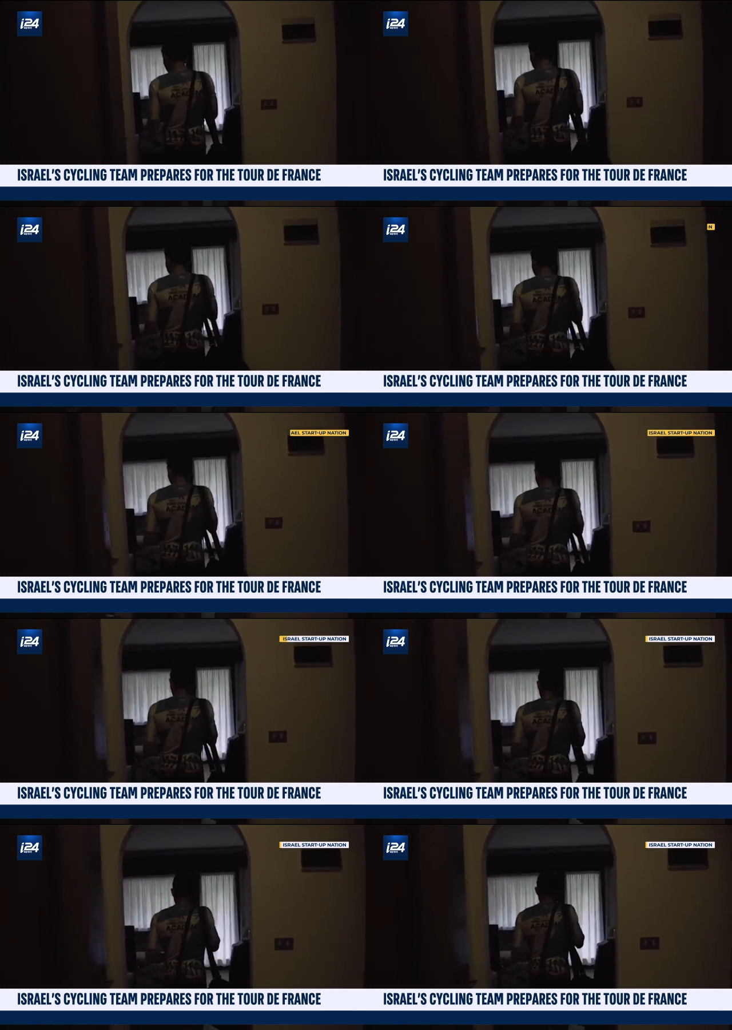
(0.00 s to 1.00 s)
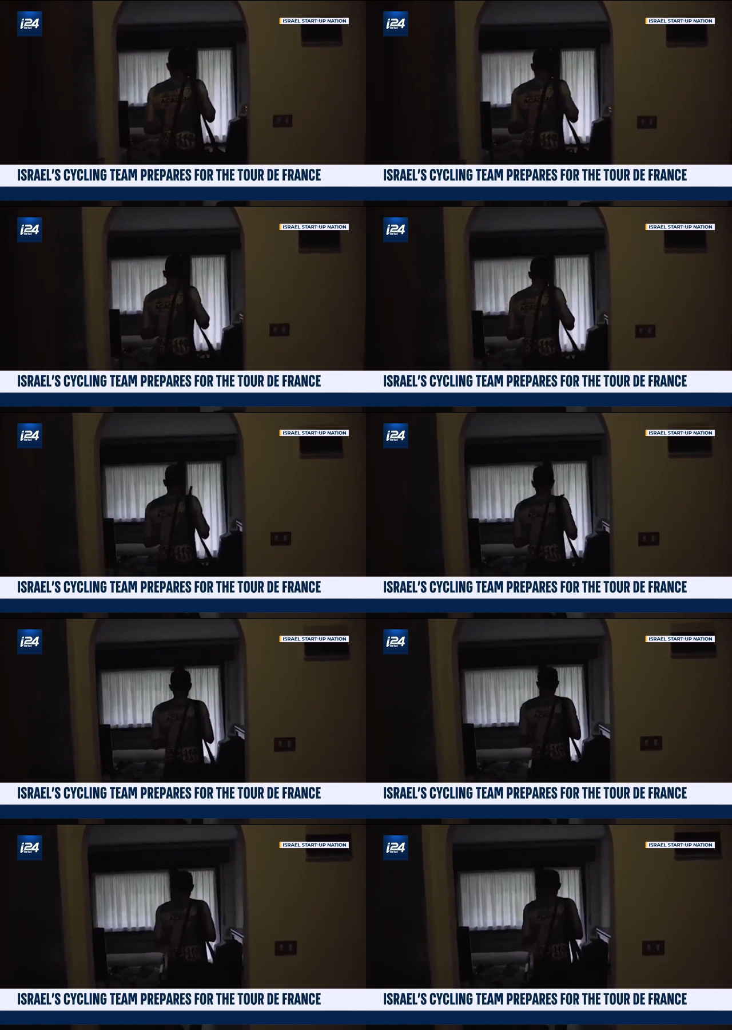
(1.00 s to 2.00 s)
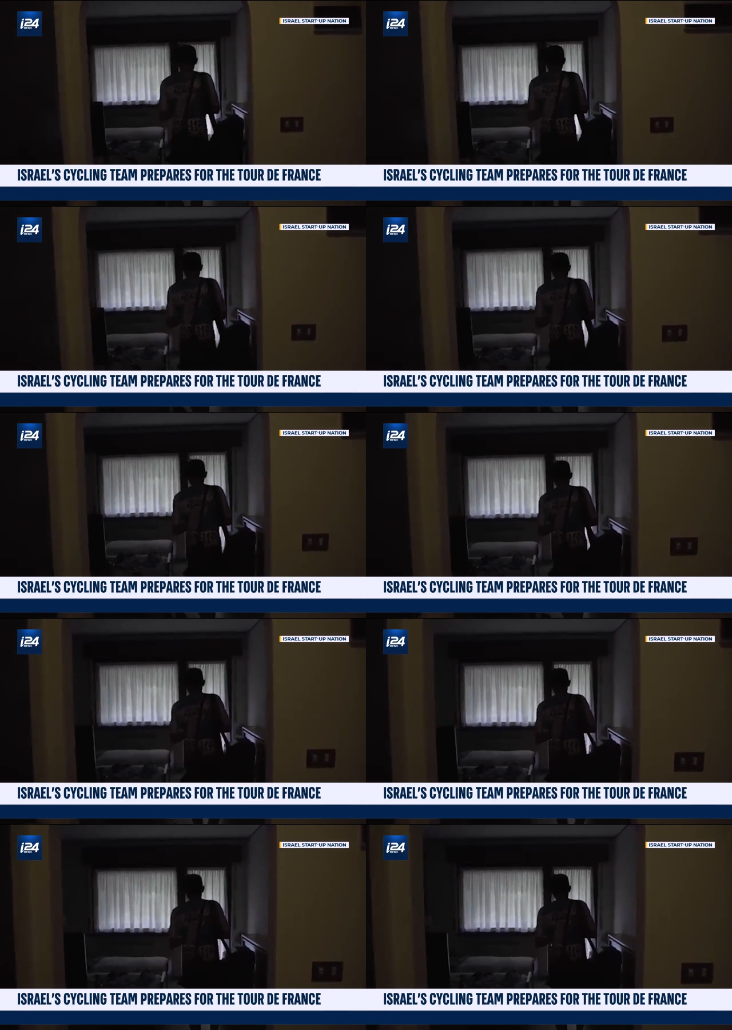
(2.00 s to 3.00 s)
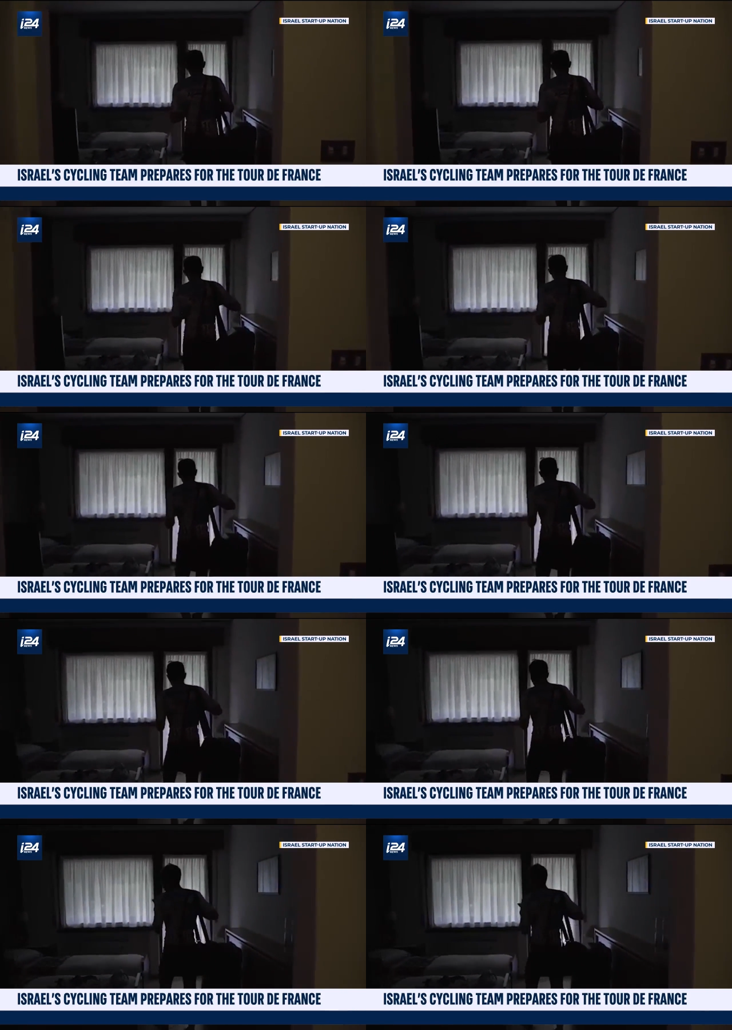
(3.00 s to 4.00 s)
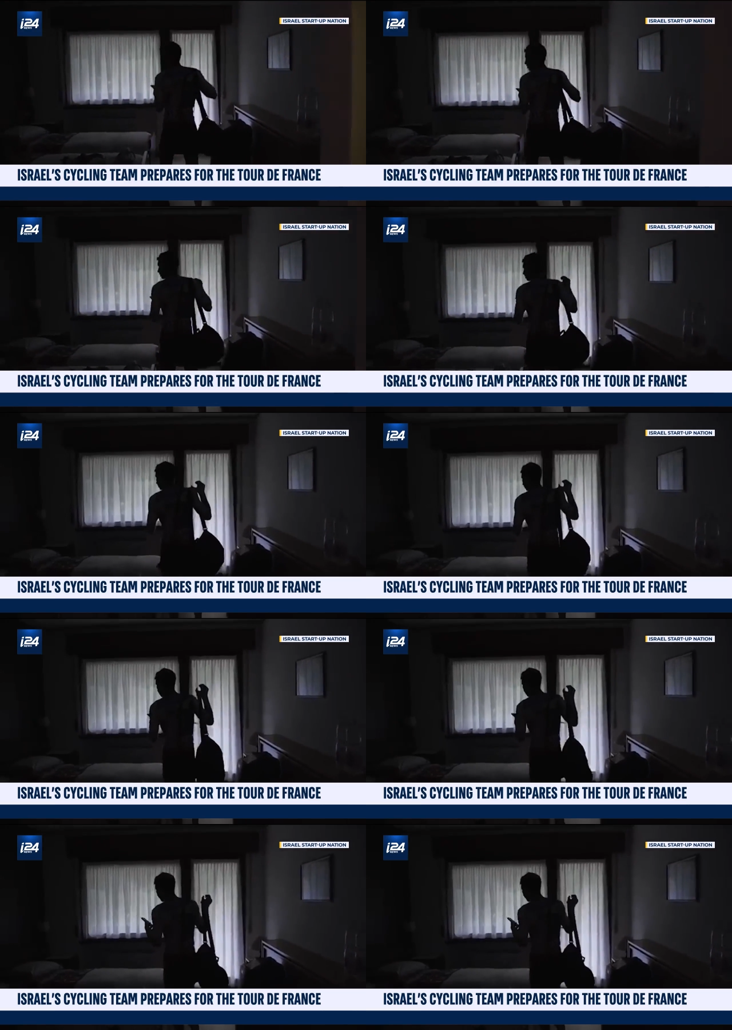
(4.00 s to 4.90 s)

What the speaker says: [unreadable: no face in view]